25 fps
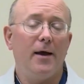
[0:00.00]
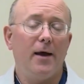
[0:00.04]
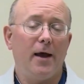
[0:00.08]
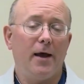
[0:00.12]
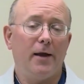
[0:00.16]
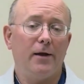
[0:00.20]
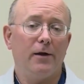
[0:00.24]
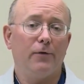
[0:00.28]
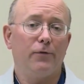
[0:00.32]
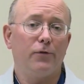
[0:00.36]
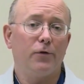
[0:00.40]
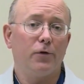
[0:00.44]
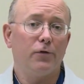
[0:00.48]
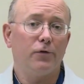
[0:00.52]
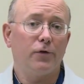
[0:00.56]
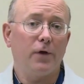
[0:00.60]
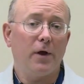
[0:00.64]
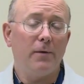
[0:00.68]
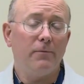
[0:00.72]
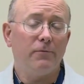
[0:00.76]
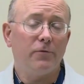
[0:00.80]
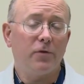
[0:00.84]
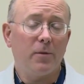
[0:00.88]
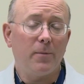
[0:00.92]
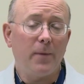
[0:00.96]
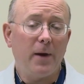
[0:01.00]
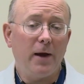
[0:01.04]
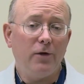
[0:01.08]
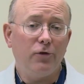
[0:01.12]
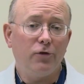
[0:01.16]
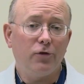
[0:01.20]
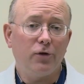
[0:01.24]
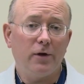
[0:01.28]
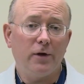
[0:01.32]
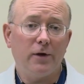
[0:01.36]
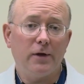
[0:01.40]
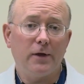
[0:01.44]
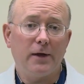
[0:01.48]
And if there's
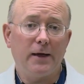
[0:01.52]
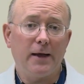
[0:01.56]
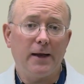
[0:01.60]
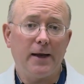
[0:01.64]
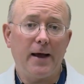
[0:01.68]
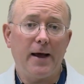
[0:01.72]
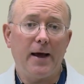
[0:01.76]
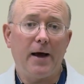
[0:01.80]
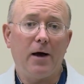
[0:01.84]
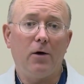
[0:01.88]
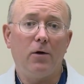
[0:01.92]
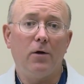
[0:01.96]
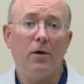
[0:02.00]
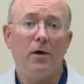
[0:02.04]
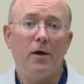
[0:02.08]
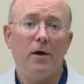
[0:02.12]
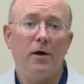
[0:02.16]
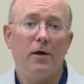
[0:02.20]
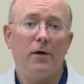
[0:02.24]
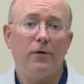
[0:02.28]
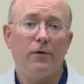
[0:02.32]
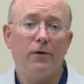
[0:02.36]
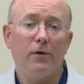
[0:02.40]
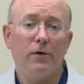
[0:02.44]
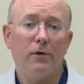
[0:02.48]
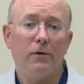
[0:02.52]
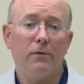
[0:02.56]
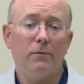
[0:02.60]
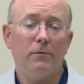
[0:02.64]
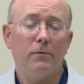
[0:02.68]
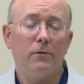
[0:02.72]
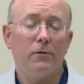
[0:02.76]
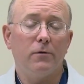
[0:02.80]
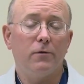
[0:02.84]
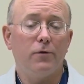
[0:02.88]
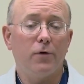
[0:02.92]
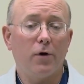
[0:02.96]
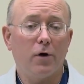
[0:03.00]
inflammation in the canal, the
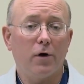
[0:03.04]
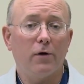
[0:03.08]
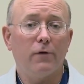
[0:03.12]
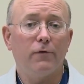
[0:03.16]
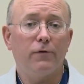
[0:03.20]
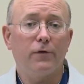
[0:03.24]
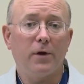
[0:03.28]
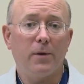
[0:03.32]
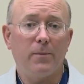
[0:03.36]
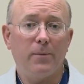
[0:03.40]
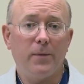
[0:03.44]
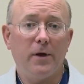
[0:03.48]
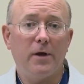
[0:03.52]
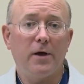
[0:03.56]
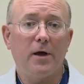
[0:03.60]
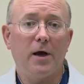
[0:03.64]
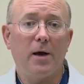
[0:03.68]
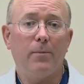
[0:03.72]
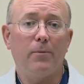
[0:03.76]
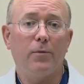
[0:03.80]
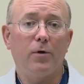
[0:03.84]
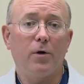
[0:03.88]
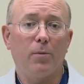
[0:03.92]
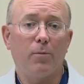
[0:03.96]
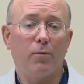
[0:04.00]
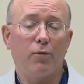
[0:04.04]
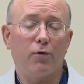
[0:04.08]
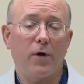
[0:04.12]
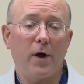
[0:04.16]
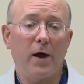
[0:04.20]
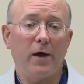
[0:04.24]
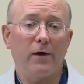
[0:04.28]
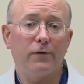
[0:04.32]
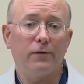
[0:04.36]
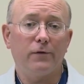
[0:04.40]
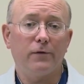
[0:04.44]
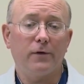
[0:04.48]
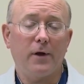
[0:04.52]
nerve can become
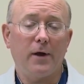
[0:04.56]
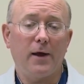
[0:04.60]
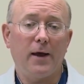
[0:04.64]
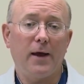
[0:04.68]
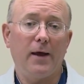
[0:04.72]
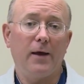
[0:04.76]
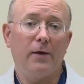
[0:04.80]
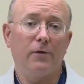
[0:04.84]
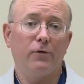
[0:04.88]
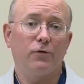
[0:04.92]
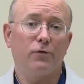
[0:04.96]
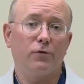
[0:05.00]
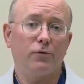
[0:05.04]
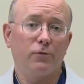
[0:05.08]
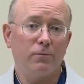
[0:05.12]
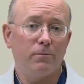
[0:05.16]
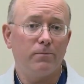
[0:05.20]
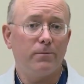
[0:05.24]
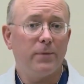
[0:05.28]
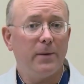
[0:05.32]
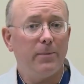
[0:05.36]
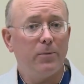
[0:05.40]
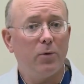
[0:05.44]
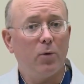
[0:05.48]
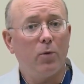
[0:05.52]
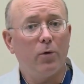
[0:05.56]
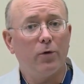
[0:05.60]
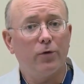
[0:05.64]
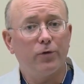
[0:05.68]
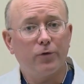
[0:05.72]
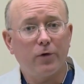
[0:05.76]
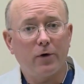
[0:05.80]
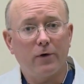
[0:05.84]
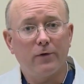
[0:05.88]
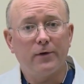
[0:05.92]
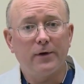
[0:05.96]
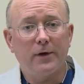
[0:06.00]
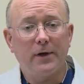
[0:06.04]
compressed and people will
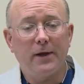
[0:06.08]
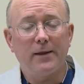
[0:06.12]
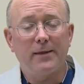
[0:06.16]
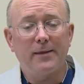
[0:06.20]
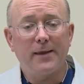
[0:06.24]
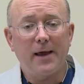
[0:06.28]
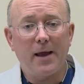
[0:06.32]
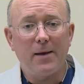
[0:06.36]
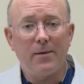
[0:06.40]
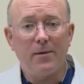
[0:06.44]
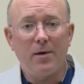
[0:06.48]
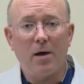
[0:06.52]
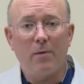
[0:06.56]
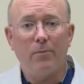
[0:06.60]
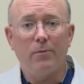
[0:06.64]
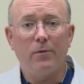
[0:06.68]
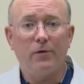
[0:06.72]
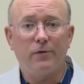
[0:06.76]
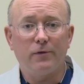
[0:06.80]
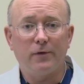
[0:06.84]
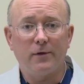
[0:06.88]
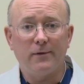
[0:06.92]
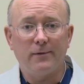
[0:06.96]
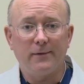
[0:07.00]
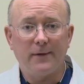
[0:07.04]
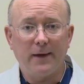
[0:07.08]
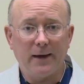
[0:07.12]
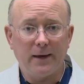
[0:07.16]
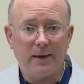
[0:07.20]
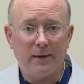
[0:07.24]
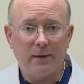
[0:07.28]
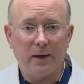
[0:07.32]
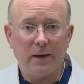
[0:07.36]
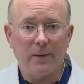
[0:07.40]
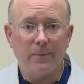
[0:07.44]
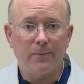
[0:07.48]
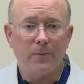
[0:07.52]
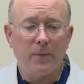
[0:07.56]
start to get that numbness and
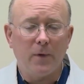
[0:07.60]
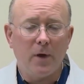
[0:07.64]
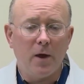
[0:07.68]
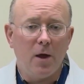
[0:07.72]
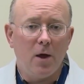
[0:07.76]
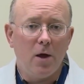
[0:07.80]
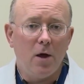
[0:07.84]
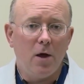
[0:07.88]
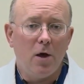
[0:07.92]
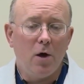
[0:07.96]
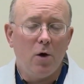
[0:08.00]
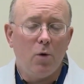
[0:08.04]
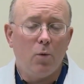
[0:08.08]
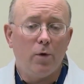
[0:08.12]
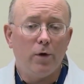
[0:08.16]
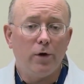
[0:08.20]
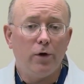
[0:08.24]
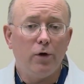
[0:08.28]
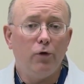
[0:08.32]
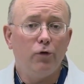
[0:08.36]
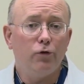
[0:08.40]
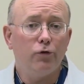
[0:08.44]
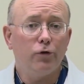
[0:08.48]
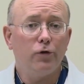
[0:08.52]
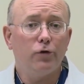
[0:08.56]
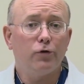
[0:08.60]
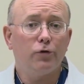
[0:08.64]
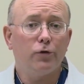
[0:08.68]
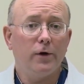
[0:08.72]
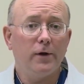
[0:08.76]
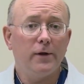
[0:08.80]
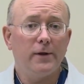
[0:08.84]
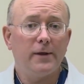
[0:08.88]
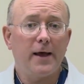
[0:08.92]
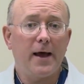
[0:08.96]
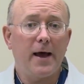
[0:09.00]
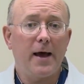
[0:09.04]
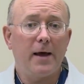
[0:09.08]
tingling. We usually
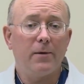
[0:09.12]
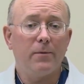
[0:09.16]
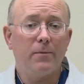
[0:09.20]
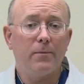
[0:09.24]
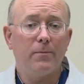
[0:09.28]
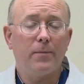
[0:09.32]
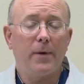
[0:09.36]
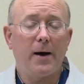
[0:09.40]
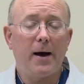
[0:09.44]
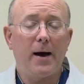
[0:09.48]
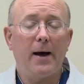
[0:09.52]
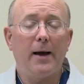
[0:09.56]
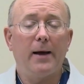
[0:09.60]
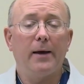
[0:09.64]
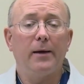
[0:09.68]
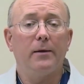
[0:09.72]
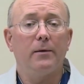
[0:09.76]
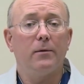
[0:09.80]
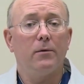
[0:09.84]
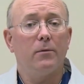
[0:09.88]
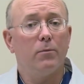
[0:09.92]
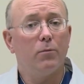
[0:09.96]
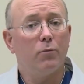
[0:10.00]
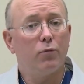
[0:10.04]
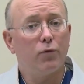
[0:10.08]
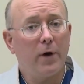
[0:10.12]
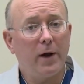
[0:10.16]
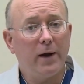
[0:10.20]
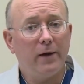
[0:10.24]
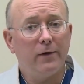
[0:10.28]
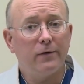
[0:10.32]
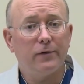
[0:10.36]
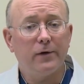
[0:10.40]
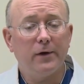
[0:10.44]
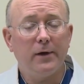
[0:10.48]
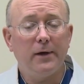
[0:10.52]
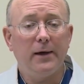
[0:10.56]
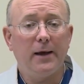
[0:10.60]
treat that by
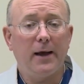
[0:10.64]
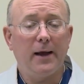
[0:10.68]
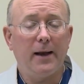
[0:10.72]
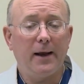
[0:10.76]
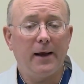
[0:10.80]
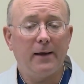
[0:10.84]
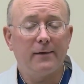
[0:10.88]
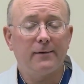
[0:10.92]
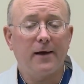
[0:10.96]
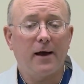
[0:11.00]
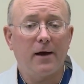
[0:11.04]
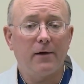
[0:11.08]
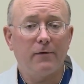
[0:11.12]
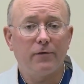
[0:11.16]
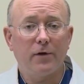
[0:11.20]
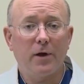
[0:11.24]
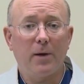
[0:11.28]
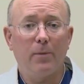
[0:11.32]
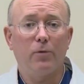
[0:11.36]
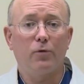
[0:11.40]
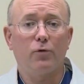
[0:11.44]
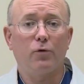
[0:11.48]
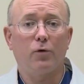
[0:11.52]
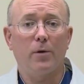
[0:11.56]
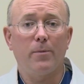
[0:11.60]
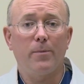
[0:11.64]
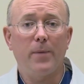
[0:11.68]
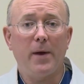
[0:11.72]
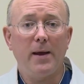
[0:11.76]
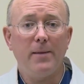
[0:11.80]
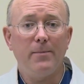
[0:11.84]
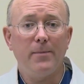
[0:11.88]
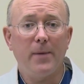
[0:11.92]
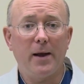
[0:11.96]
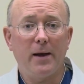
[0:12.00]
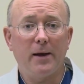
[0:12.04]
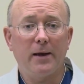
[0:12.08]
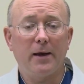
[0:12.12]
bracing and anti-inflammatory
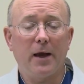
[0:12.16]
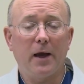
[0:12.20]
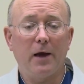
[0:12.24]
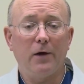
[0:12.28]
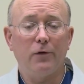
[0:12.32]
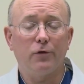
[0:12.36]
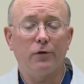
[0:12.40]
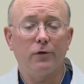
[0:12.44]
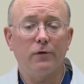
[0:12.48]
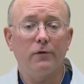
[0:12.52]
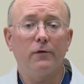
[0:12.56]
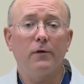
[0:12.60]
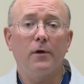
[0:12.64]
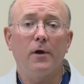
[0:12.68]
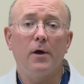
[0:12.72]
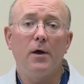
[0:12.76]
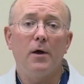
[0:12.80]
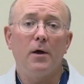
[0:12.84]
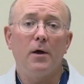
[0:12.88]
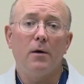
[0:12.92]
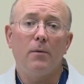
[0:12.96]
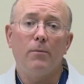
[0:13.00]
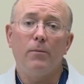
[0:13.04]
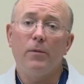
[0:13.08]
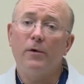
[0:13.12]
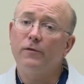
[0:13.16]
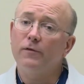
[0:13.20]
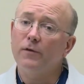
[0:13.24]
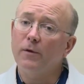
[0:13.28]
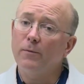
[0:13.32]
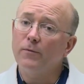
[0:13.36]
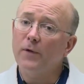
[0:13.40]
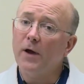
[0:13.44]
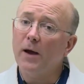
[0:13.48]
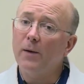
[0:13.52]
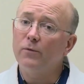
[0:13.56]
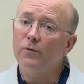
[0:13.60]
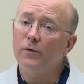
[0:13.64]
pain medications, but
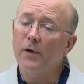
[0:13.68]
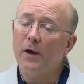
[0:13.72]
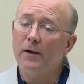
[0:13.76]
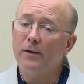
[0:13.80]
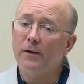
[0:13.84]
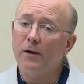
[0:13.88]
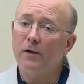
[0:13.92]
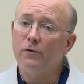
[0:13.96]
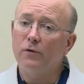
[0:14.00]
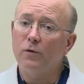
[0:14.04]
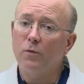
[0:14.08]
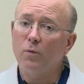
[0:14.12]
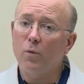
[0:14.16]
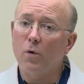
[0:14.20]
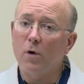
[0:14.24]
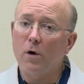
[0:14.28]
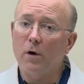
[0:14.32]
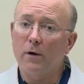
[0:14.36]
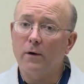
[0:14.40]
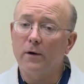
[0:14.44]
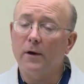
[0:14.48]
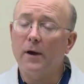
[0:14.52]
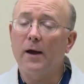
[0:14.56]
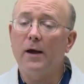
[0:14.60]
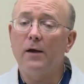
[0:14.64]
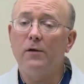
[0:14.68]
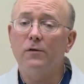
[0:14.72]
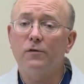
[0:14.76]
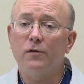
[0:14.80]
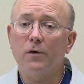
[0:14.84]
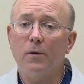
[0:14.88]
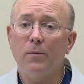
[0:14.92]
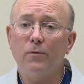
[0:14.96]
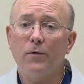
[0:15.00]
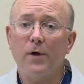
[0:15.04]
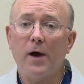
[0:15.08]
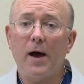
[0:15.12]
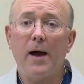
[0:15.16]
sometimes that doesn't work. And
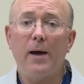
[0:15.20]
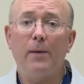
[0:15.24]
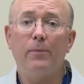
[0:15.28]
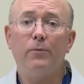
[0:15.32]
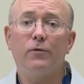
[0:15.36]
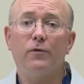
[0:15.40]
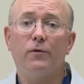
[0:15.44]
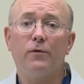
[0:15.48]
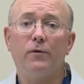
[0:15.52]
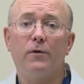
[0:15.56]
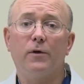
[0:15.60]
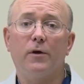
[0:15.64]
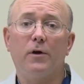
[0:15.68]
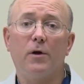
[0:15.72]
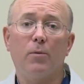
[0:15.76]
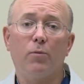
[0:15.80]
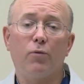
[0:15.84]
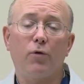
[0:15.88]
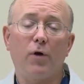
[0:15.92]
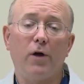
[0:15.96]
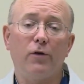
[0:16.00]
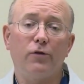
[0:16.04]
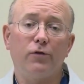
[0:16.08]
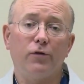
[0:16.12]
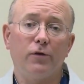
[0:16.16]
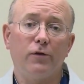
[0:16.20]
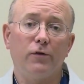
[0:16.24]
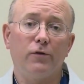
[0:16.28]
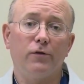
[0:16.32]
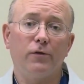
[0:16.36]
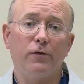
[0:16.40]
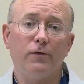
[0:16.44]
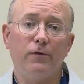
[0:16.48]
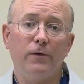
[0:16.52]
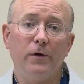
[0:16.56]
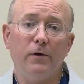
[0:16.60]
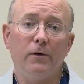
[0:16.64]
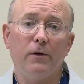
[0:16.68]
sometimes the compression is
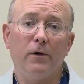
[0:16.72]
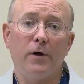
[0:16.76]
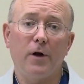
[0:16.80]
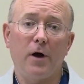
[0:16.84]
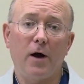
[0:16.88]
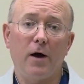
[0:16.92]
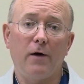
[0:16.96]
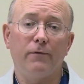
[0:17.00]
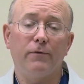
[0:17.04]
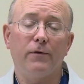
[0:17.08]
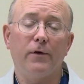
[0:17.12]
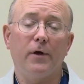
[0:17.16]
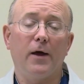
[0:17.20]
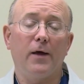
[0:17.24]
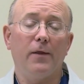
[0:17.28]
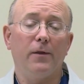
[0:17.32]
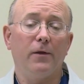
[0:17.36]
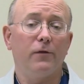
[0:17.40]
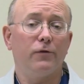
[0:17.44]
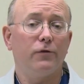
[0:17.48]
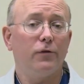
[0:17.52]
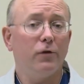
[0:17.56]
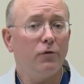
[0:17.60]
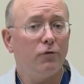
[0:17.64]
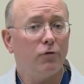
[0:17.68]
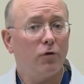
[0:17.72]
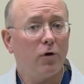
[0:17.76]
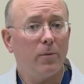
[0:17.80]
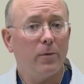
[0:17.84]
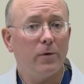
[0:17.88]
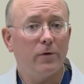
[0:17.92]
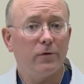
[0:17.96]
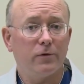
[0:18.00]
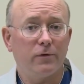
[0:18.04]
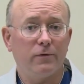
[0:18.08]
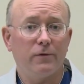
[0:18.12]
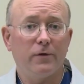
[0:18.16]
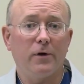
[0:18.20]
severe enough and the syndrome
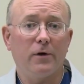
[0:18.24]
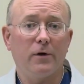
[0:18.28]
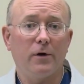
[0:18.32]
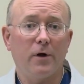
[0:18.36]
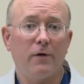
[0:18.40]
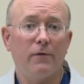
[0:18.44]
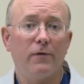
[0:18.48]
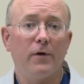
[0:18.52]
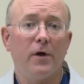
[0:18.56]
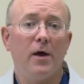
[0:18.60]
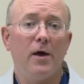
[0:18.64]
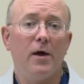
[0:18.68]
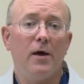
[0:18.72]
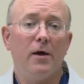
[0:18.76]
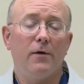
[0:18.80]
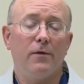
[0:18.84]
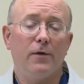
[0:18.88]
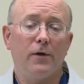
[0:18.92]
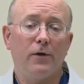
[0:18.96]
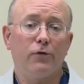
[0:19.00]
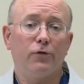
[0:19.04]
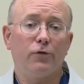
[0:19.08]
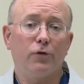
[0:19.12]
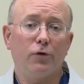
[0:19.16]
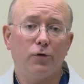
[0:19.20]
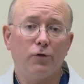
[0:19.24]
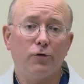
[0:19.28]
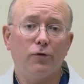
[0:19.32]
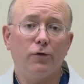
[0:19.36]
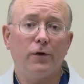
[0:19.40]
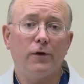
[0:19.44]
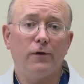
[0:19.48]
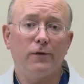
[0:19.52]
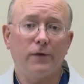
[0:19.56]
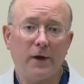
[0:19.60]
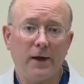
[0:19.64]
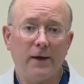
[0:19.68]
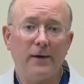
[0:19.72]
is severe enough that
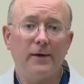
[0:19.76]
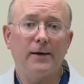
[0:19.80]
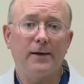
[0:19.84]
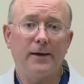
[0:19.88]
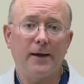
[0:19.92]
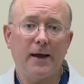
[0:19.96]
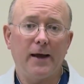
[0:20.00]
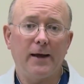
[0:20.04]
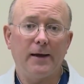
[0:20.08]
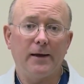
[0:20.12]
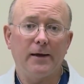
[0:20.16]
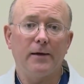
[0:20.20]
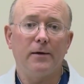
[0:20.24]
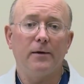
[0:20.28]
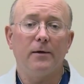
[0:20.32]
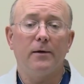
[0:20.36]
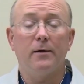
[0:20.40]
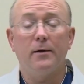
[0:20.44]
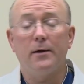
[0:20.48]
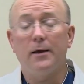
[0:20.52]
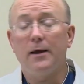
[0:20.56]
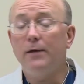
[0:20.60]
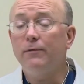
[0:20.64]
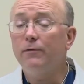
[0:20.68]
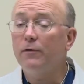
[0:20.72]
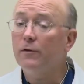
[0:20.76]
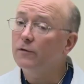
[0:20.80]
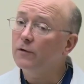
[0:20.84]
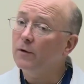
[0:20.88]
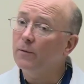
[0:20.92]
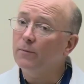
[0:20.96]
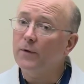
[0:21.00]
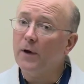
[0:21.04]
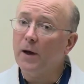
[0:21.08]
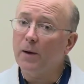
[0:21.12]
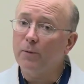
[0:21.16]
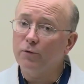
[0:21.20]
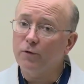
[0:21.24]
surgery is indicated, even
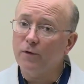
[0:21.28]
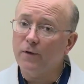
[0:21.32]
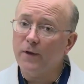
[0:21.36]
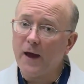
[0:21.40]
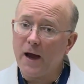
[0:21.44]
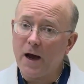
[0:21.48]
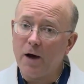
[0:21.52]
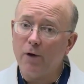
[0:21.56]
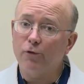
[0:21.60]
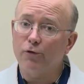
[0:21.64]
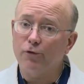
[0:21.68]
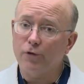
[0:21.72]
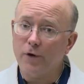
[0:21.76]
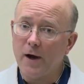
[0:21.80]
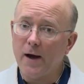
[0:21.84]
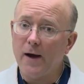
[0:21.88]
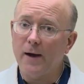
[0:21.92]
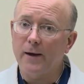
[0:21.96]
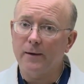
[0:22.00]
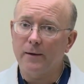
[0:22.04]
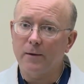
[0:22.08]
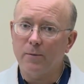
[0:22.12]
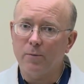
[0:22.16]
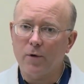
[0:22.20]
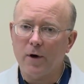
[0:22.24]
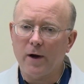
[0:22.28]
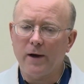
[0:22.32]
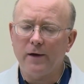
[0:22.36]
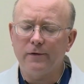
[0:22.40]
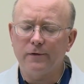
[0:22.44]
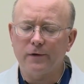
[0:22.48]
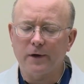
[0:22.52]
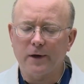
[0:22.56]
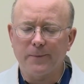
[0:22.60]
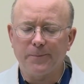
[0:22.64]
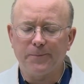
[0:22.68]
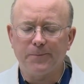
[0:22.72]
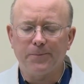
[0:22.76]
sometimes without trying the
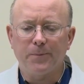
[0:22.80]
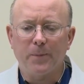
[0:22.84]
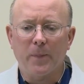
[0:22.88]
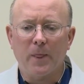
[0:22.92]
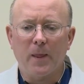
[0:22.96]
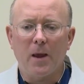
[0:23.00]
bracing.